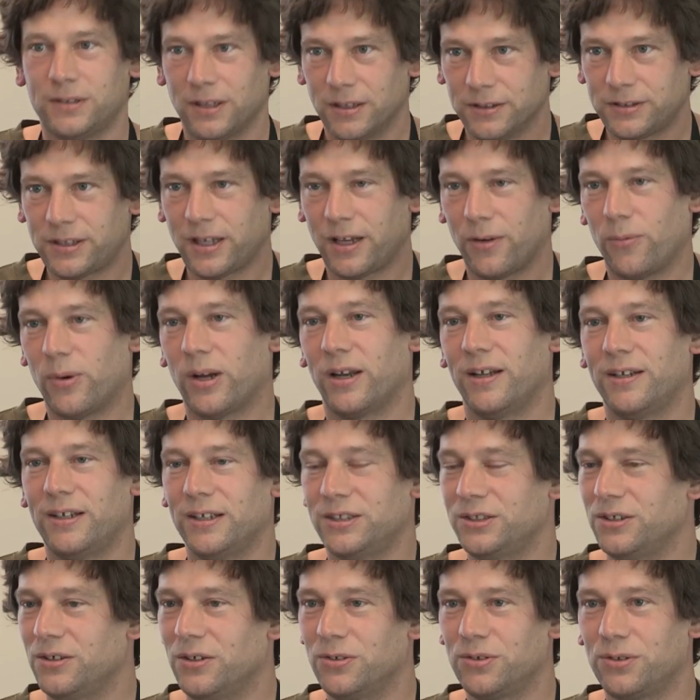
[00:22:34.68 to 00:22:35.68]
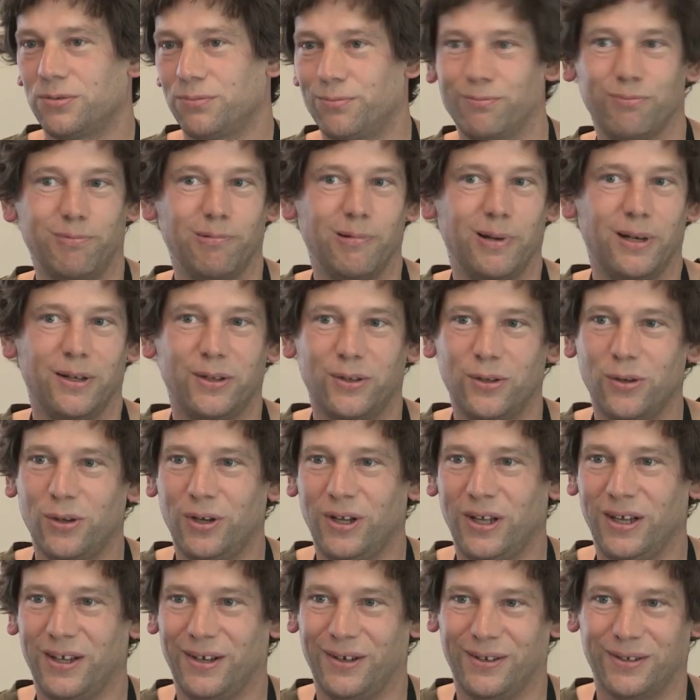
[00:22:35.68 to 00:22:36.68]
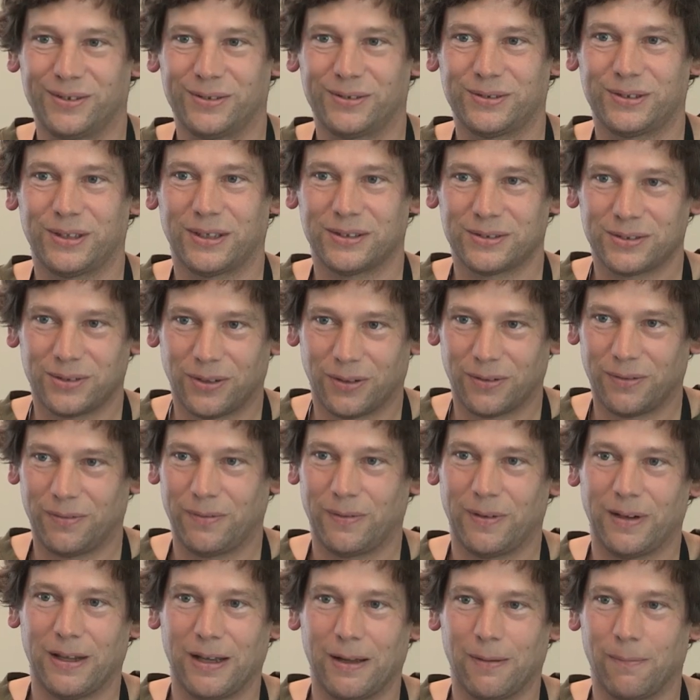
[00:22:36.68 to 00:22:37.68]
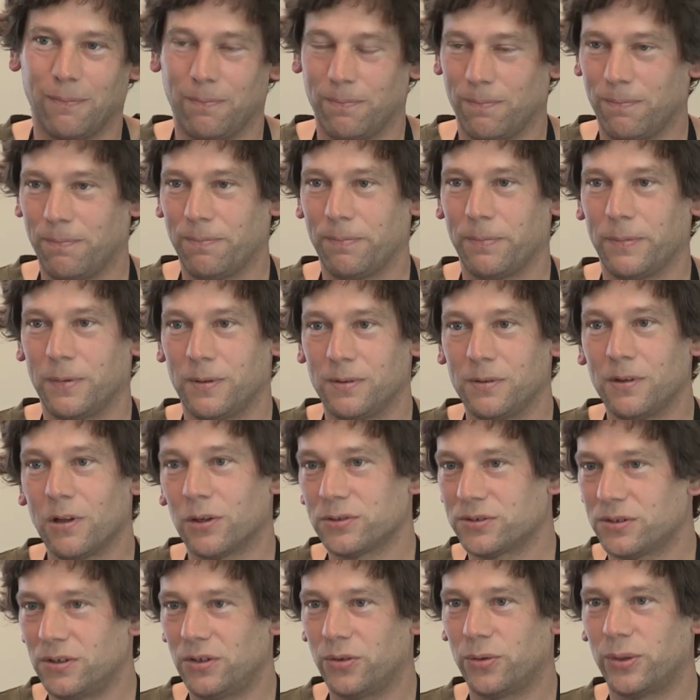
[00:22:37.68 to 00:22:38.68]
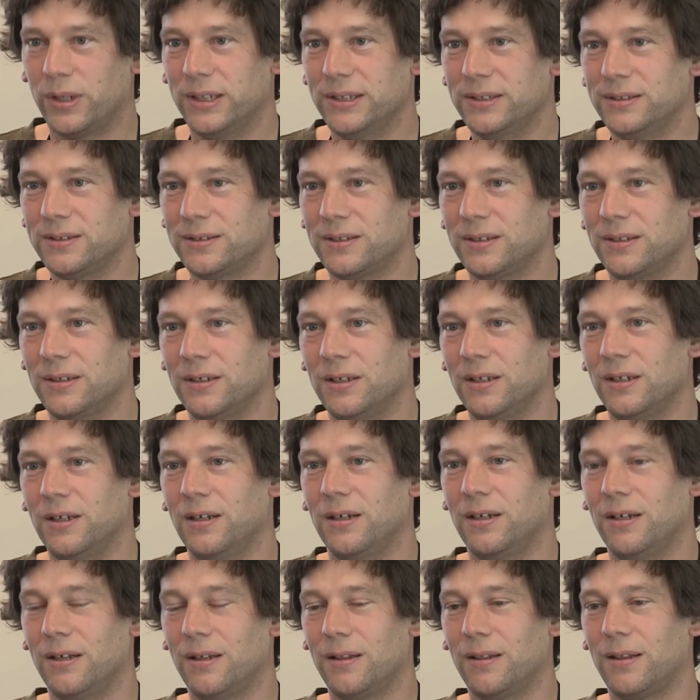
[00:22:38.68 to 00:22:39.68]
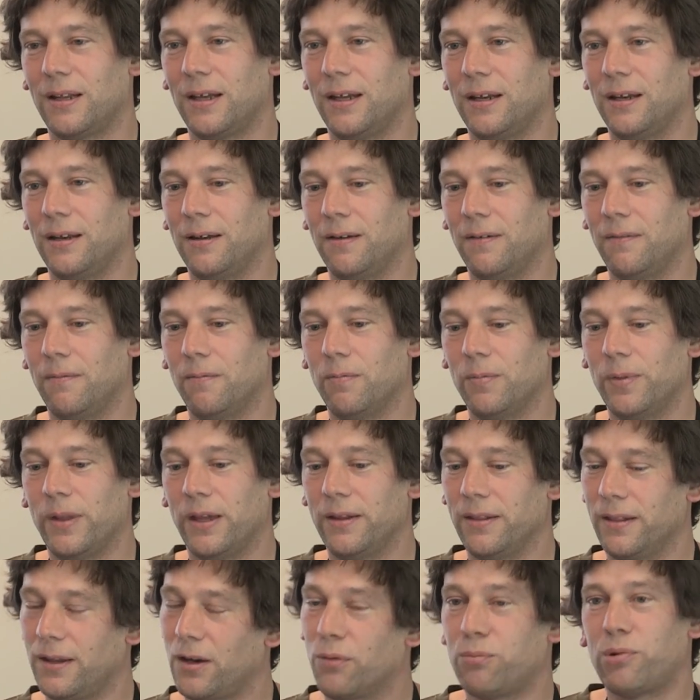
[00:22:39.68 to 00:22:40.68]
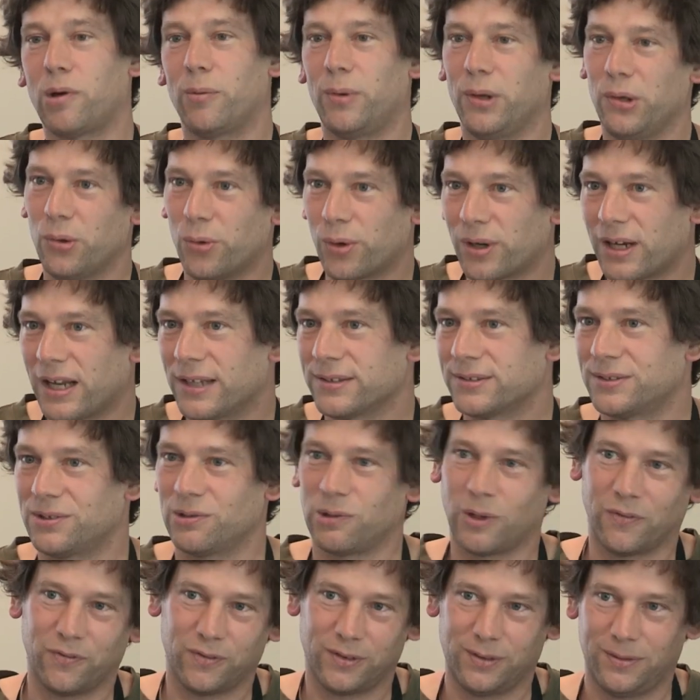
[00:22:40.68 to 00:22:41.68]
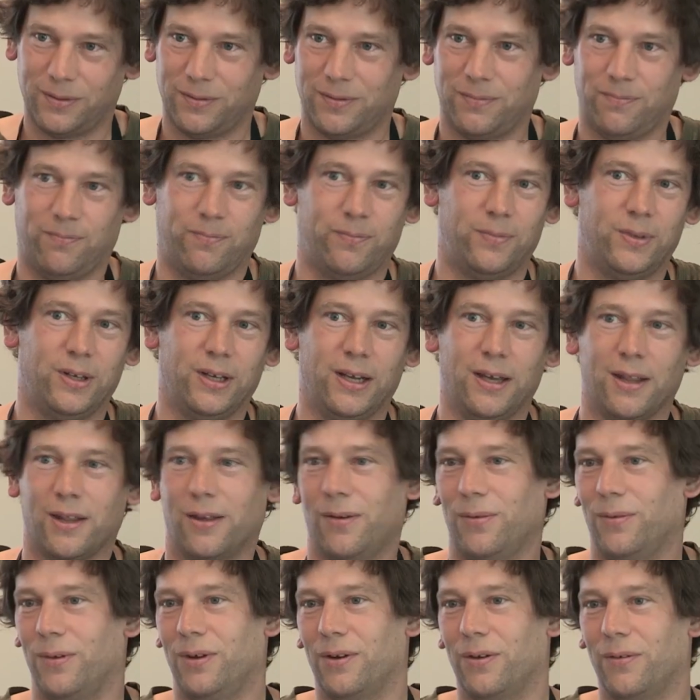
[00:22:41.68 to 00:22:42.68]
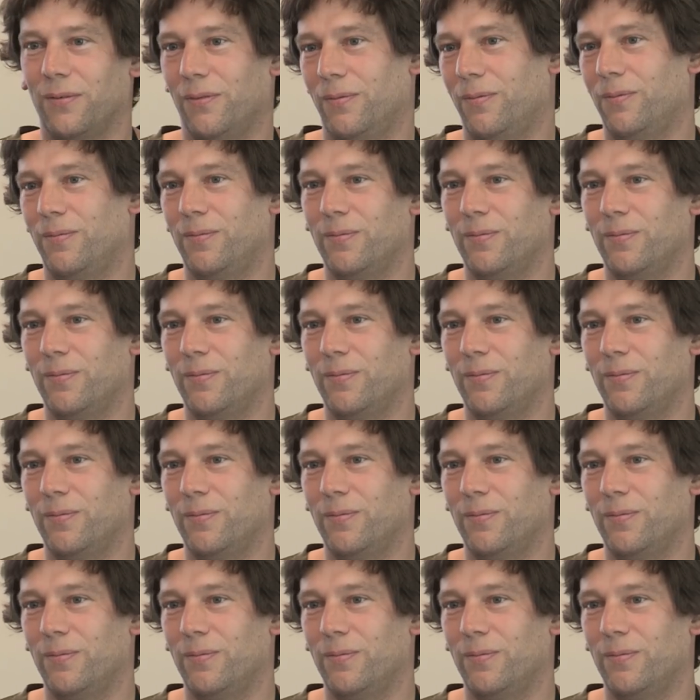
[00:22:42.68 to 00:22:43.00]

say one edition is really dirty and it's just got um, lots of noise, then then they'll probably all cluster off together, you know,